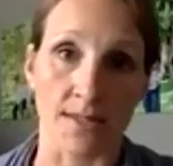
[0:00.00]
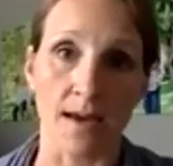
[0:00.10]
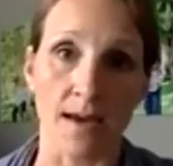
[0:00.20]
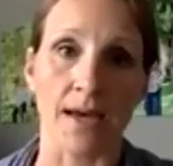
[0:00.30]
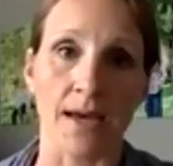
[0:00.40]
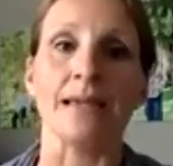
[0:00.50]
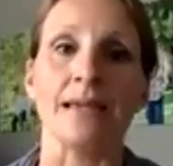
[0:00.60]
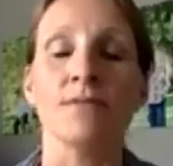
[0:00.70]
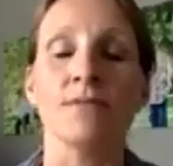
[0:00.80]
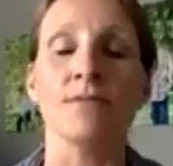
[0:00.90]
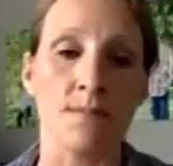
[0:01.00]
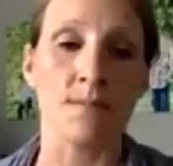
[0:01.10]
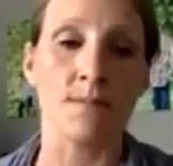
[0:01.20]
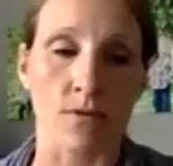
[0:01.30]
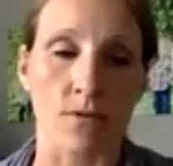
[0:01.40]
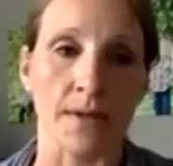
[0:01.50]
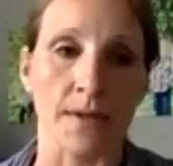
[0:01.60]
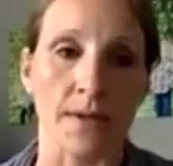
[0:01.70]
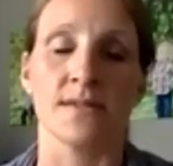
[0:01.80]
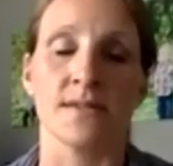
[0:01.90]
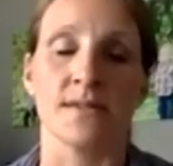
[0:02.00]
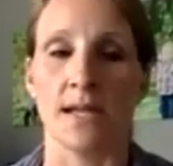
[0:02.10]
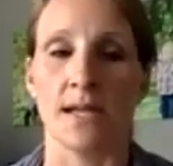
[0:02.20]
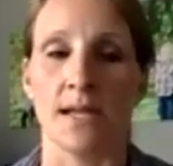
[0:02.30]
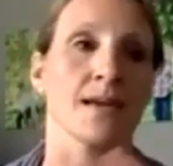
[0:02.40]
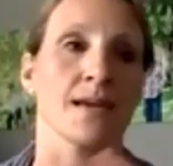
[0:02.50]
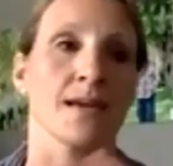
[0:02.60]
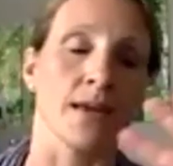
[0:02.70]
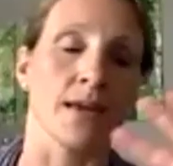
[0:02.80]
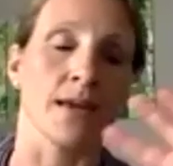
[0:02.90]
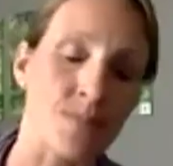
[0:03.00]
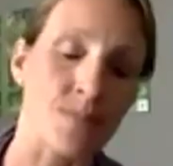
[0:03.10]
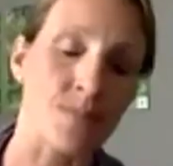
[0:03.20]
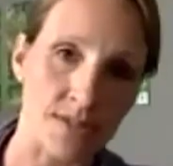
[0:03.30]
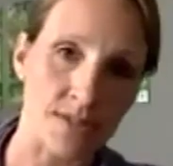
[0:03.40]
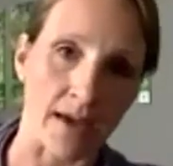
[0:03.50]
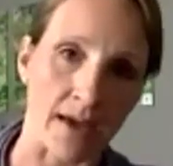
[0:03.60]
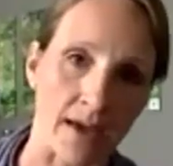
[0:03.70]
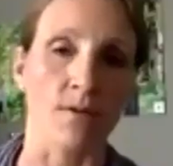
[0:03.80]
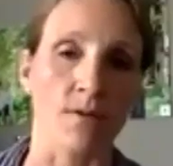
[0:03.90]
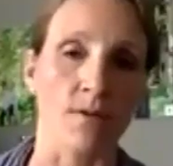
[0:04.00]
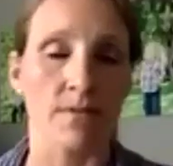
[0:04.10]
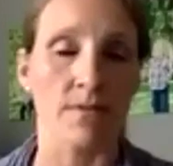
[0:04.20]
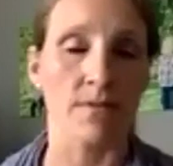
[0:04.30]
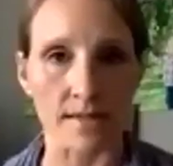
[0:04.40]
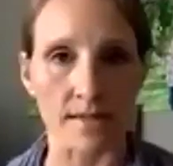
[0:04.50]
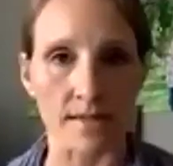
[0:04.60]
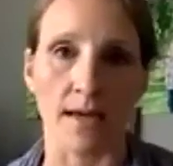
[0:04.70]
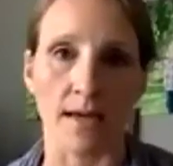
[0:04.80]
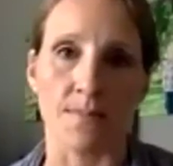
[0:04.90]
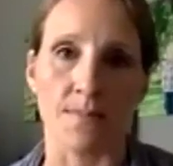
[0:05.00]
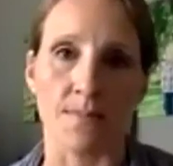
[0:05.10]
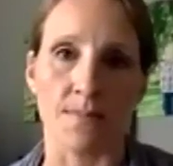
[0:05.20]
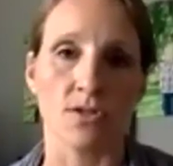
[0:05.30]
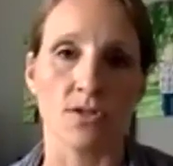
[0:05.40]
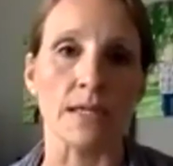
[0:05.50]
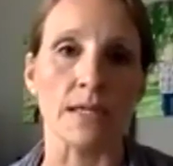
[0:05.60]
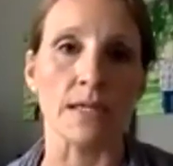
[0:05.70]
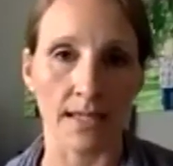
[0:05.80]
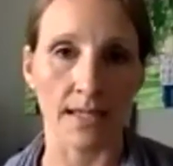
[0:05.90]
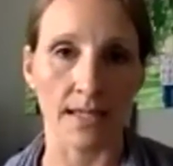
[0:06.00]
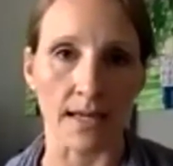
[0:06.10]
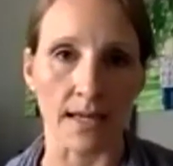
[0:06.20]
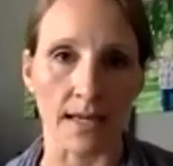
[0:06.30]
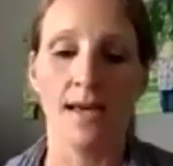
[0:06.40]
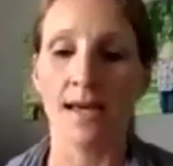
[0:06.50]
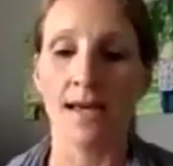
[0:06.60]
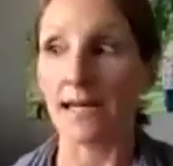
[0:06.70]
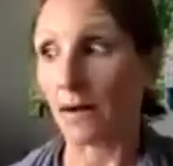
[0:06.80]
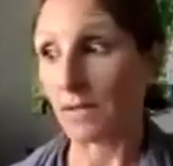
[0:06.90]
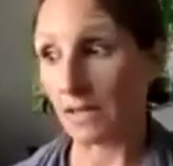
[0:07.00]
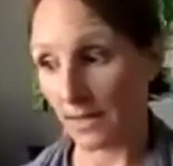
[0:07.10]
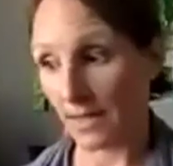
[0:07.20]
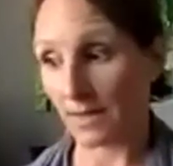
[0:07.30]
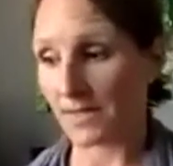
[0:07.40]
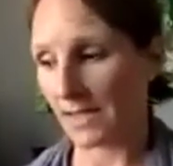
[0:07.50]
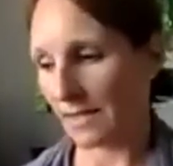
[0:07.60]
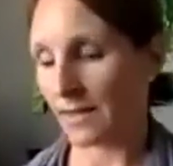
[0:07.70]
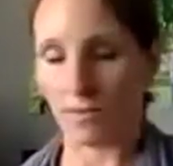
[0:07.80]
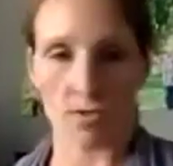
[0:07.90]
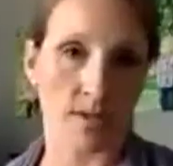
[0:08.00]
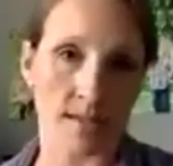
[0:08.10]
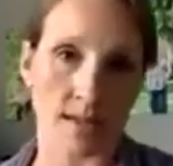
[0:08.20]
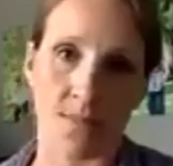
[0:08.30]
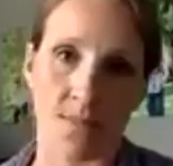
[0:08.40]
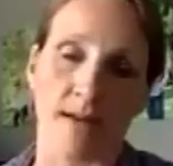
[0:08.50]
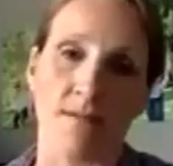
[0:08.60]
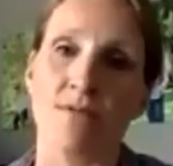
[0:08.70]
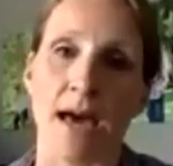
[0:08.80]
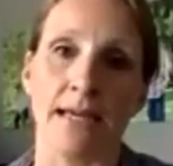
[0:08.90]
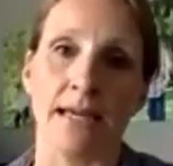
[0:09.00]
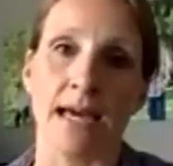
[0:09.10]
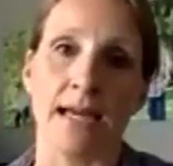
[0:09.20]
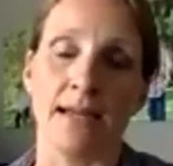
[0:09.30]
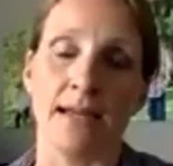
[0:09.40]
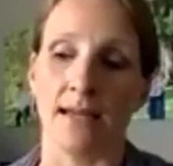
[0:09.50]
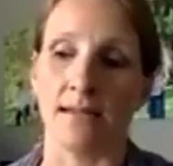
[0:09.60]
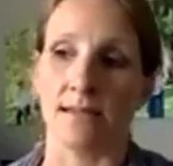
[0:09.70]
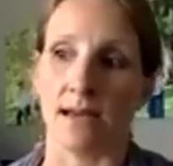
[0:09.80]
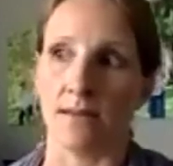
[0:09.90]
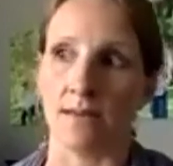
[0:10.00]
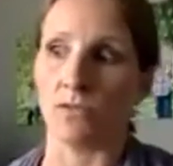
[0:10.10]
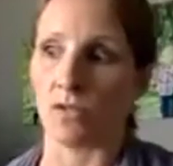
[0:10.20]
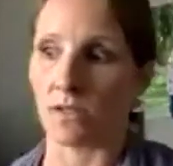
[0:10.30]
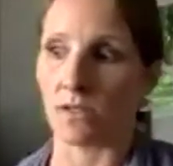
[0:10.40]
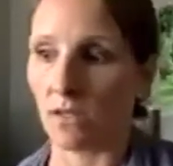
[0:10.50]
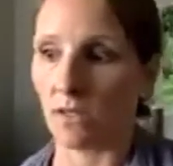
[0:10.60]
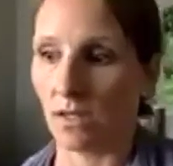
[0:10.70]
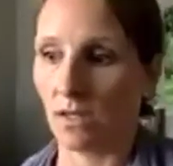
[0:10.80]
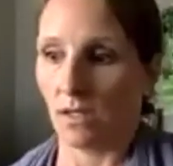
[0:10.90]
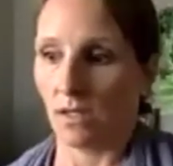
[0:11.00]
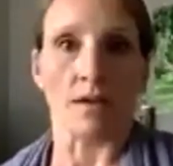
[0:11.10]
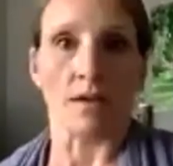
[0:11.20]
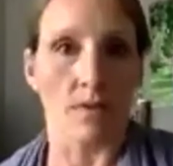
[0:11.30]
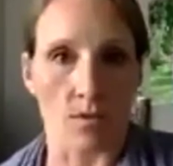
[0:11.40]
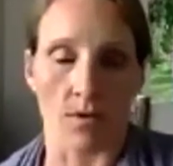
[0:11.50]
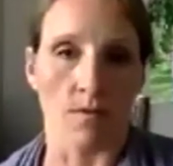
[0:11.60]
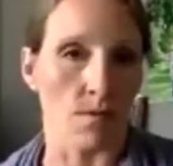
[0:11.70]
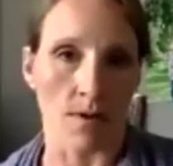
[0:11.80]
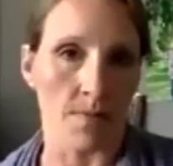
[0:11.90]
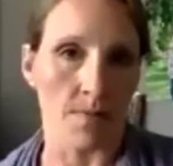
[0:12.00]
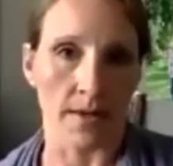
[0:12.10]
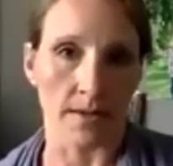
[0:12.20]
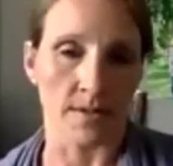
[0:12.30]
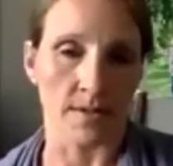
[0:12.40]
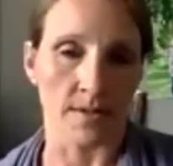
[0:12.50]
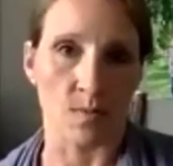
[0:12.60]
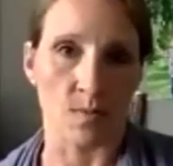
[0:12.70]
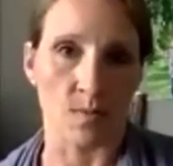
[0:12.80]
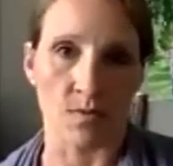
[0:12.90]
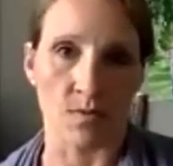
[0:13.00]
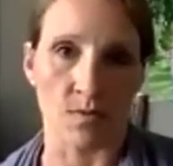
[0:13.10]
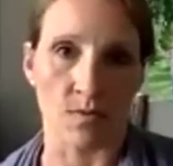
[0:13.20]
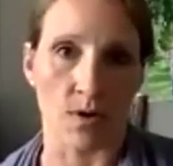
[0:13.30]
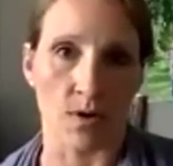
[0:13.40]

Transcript: And it even can be overwhelming if someone has kind of like, I've been there, done that for whatever reason. I went back to eating it again. And now here I am standing on the doorstep of that again. And I'm just even more overwhelmed than I was before.